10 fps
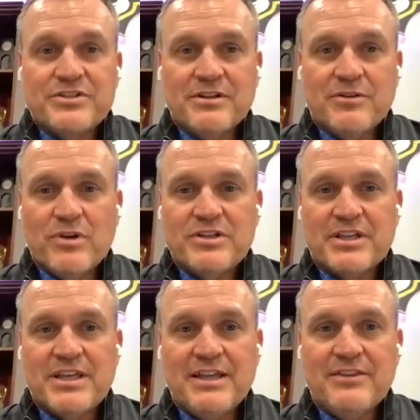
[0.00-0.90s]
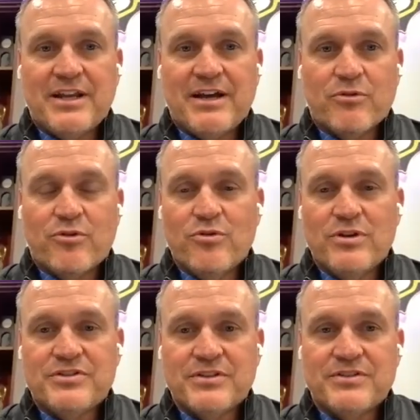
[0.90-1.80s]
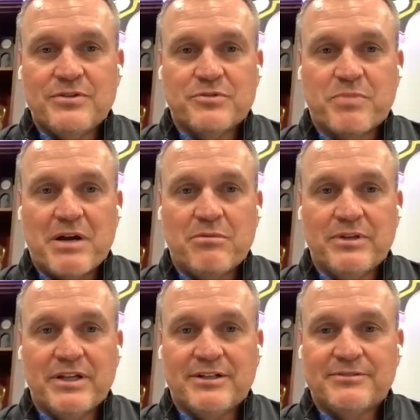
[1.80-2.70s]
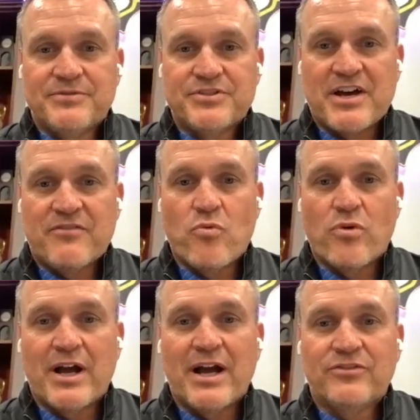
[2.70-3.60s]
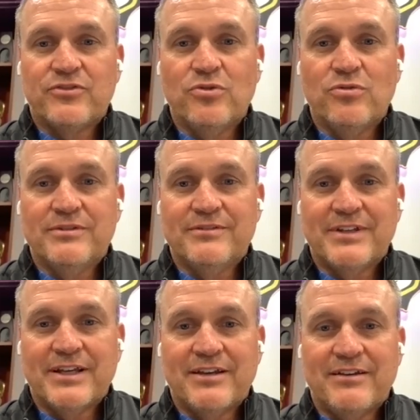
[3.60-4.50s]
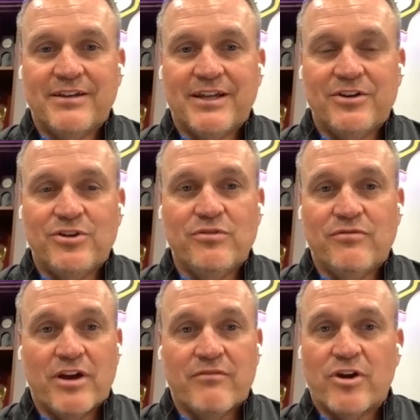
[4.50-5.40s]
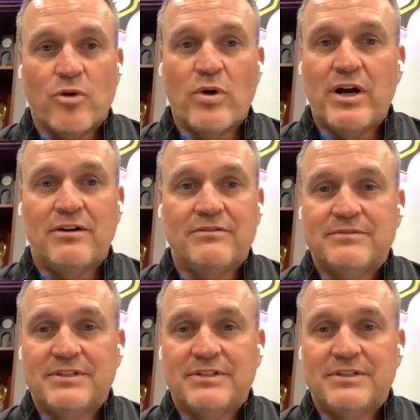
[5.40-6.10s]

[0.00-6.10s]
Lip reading: a kid that I recruited since he was probably a sophomore in high school and knew very, very well.